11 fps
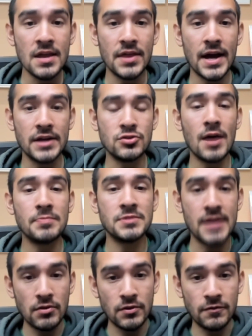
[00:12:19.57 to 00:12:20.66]
That drops
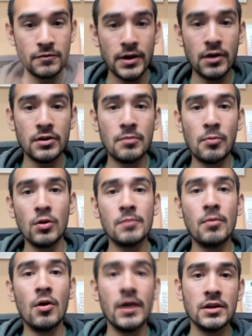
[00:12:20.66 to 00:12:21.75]
down the flare on a bowling
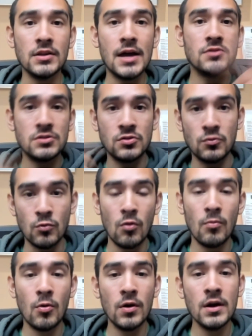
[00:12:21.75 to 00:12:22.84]
ball and allows it to roll
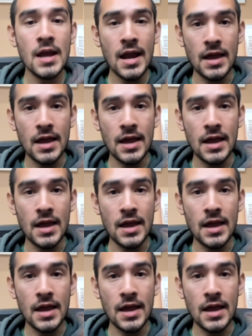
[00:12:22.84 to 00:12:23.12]
more.